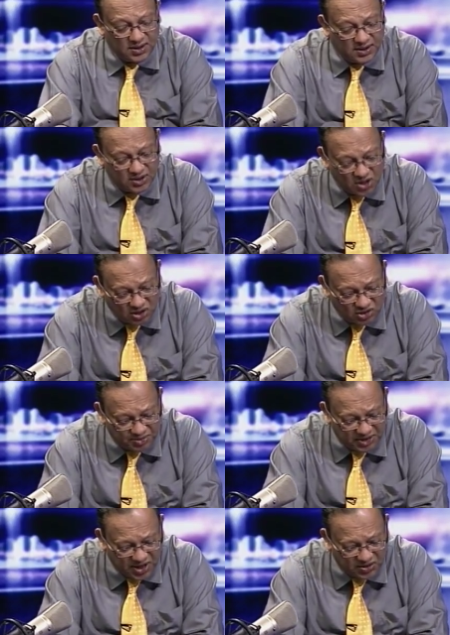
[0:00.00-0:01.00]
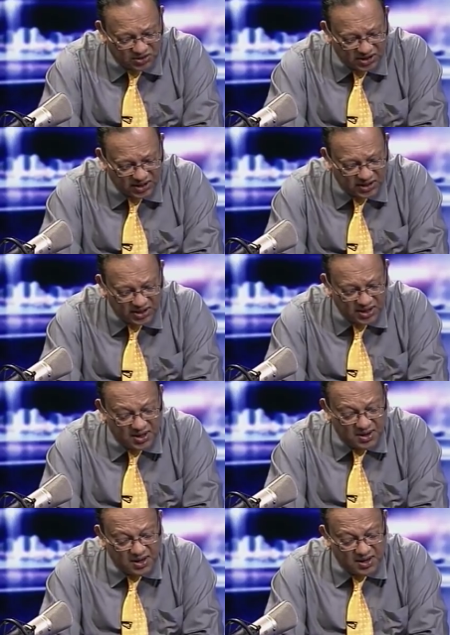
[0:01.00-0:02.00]
not to be outdone,
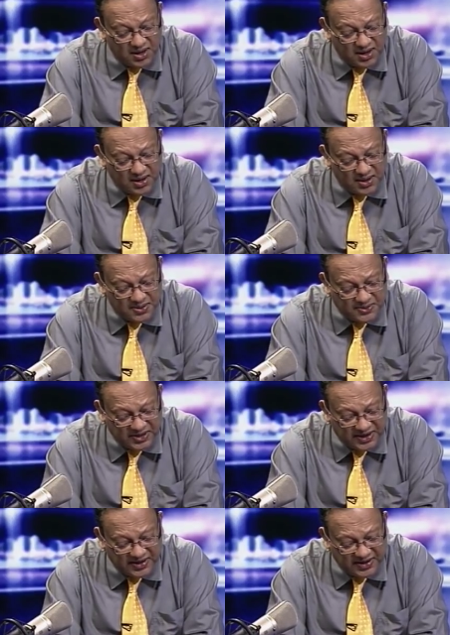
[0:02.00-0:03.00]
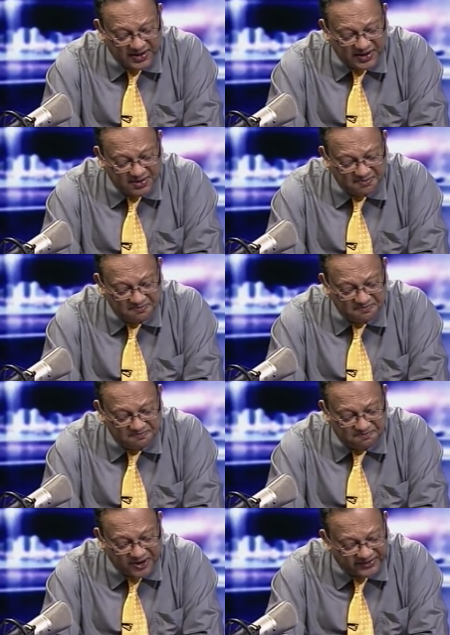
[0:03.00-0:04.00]
the
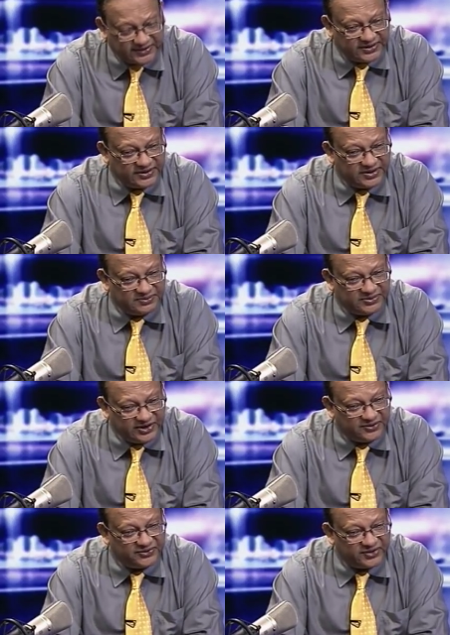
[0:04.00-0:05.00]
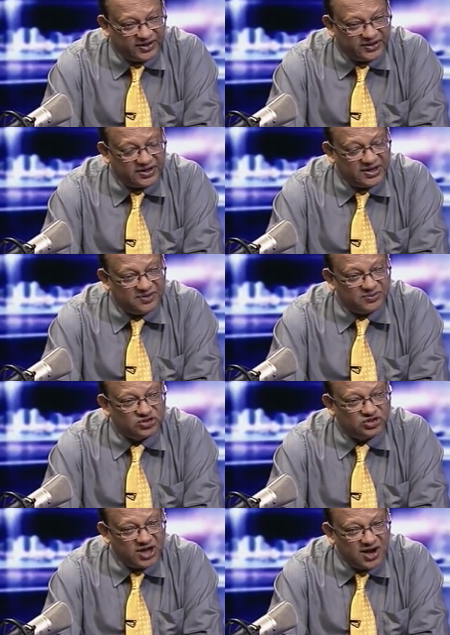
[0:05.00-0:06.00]
president himself said that he was
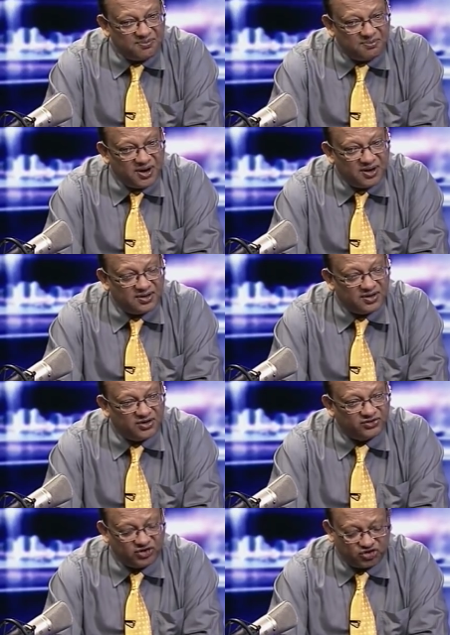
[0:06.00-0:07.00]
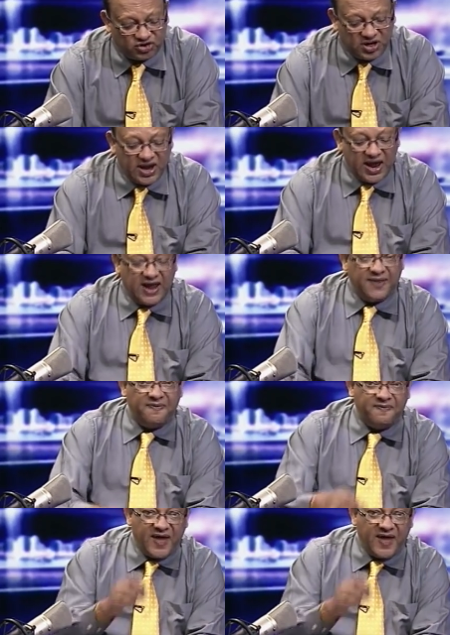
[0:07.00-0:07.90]
stand absolutely and i and commend his